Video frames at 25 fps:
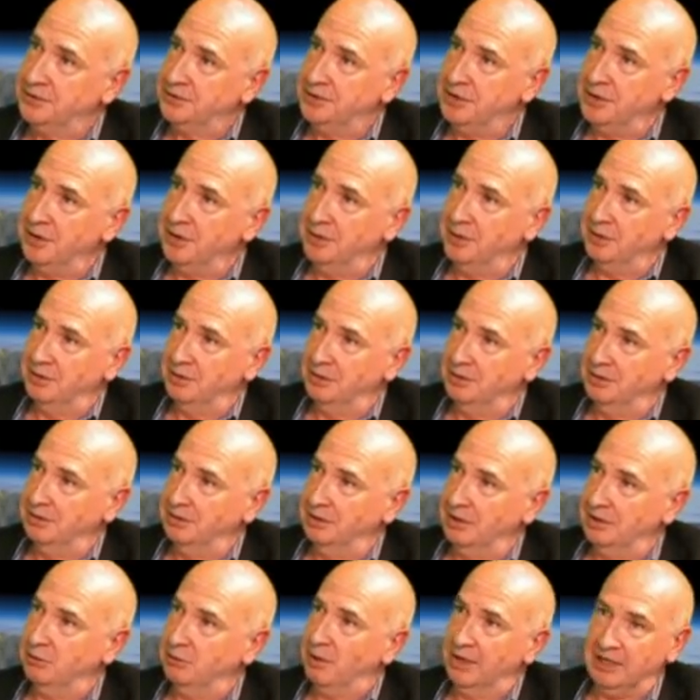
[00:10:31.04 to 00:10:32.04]
So,
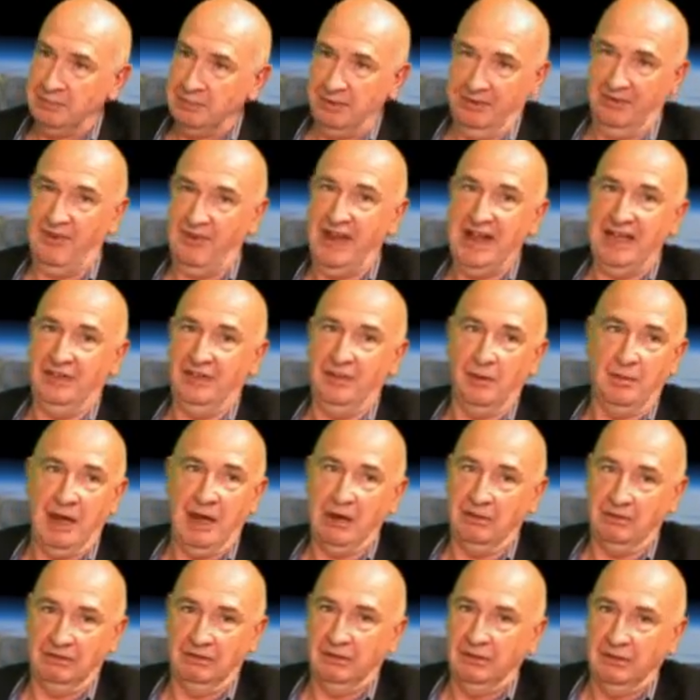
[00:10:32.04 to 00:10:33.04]
as well as my faith
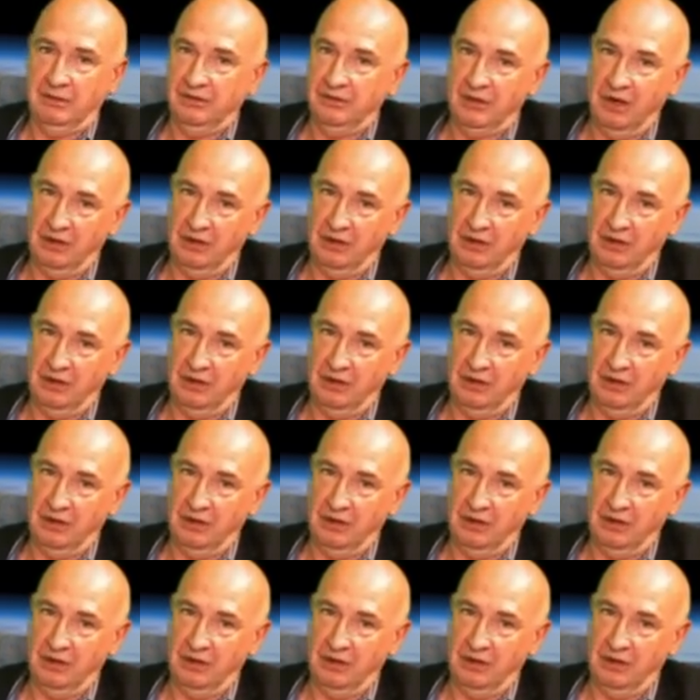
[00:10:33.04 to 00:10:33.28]
about